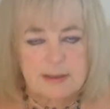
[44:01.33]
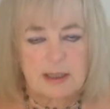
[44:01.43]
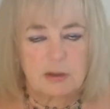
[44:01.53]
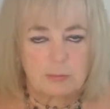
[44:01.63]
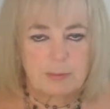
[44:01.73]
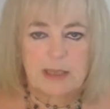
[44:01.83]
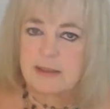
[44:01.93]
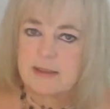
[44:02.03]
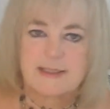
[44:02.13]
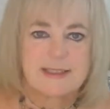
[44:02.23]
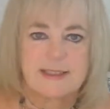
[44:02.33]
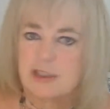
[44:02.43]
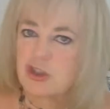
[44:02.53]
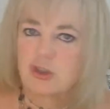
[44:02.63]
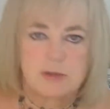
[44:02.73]
they look back and they see
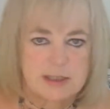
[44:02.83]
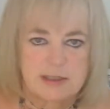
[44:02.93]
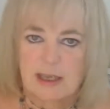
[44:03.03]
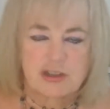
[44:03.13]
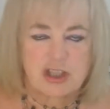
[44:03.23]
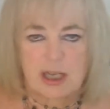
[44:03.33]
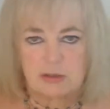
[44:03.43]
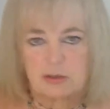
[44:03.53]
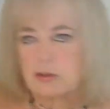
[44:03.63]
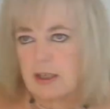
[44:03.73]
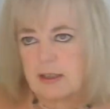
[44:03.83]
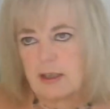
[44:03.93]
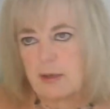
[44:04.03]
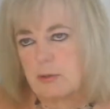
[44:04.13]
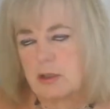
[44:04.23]
issues in their childhood, like
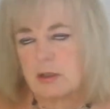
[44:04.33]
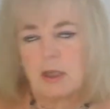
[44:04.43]
they were